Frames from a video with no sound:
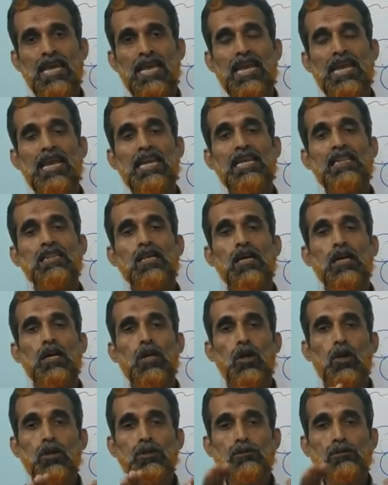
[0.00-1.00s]
in the
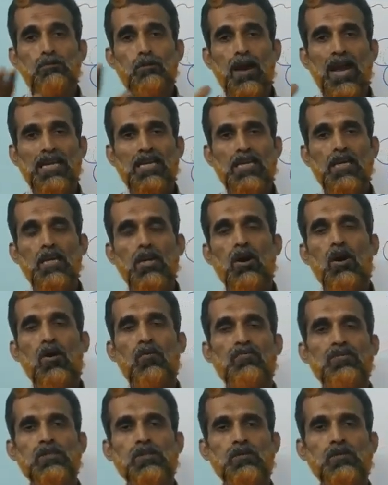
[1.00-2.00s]
close packing
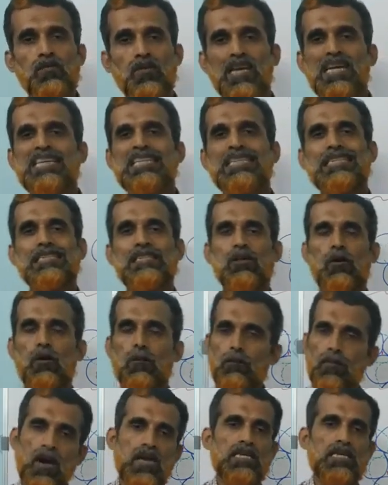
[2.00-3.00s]
of spheres or
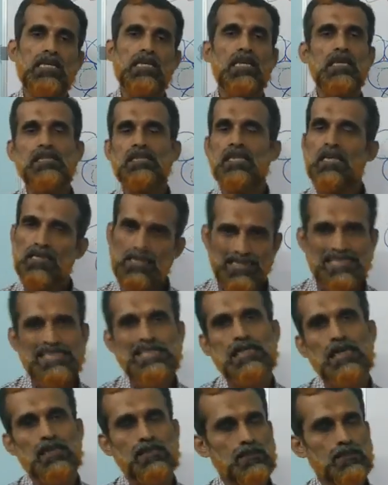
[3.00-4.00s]
particles in
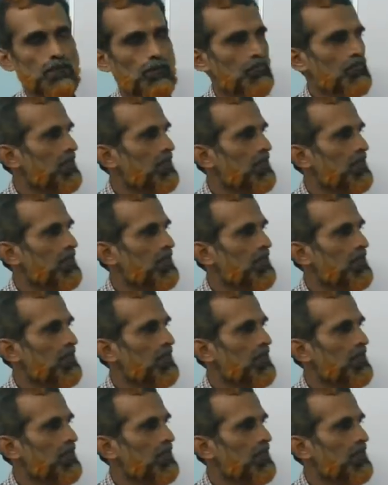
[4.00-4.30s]
crystals.